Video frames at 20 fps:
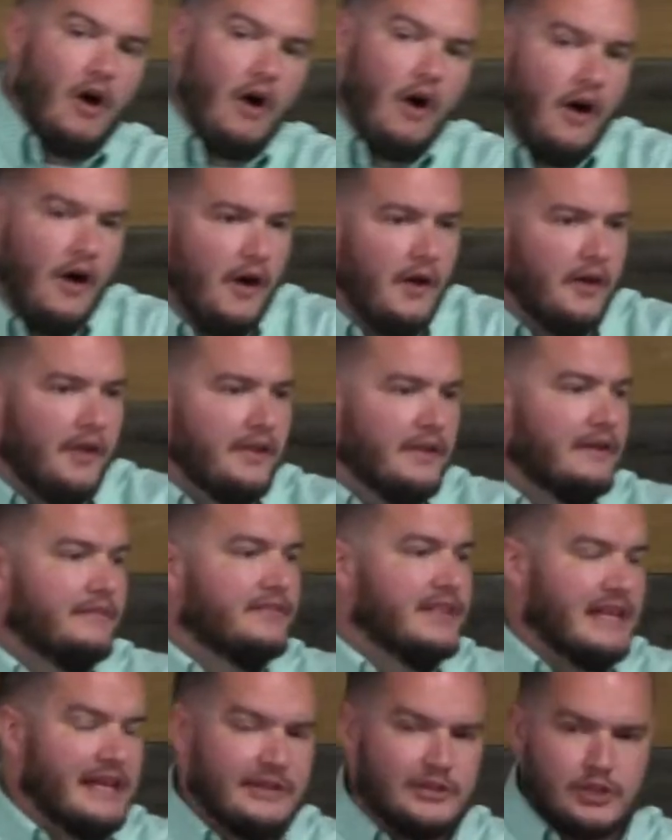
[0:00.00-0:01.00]
all of
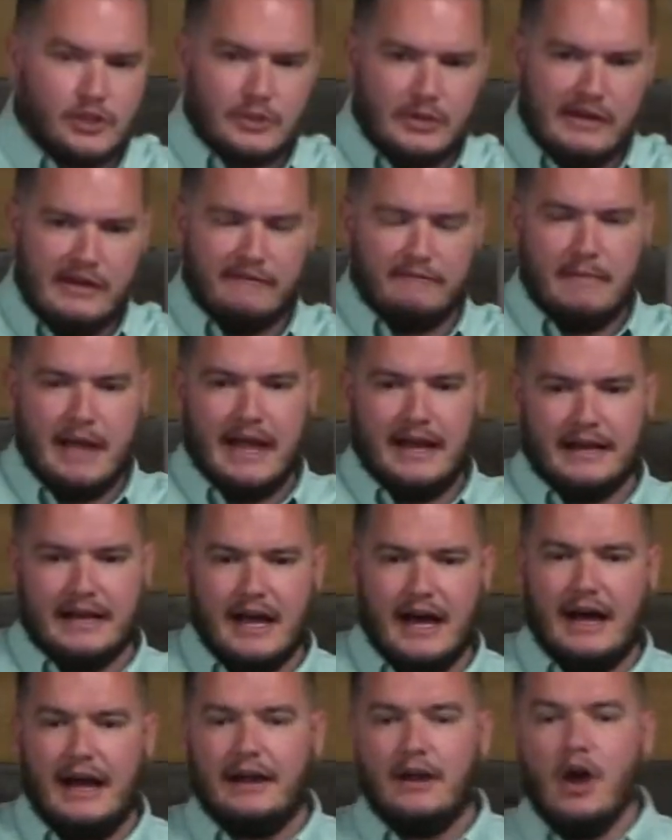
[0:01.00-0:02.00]
the history of
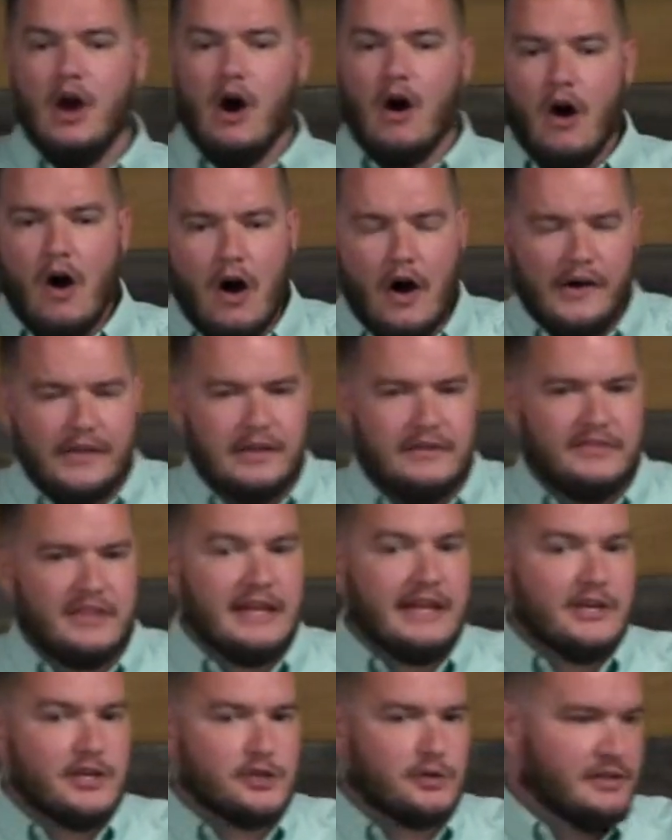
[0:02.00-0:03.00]
mankind, all of the
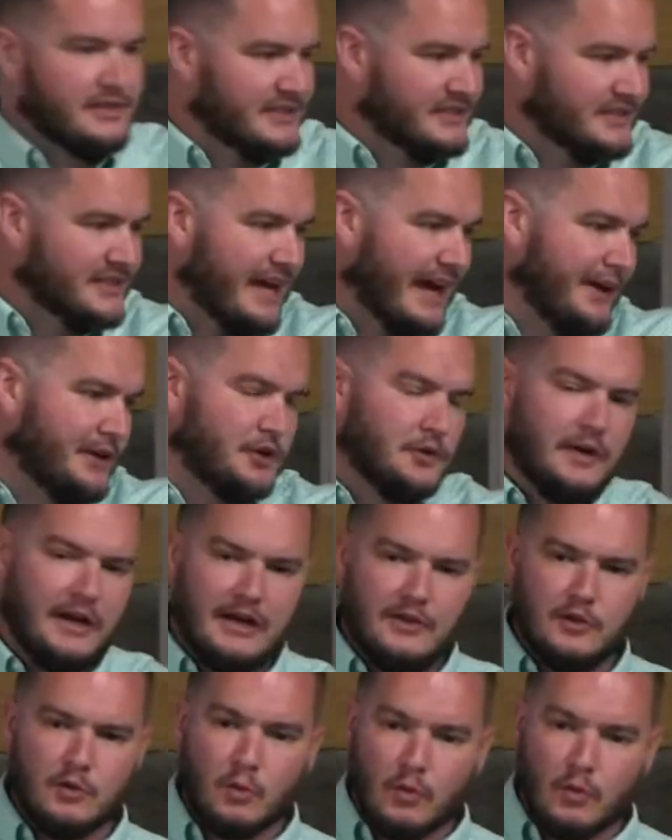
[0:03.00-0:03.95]
history since God created the